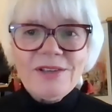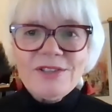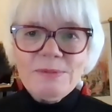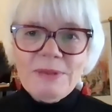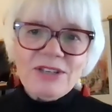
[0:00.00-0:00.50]

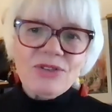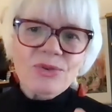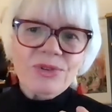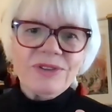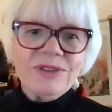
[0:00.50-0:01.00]
to make
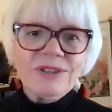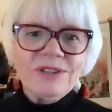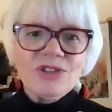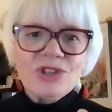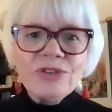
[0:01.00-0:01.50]
sure that the
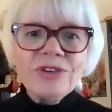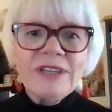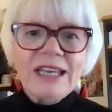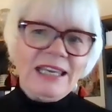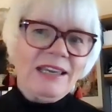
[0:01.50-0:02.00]
children
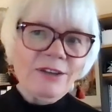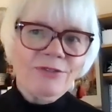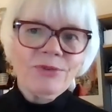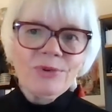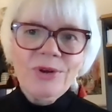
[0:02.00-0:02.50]
they care
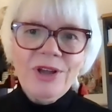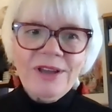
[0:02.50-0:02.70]
for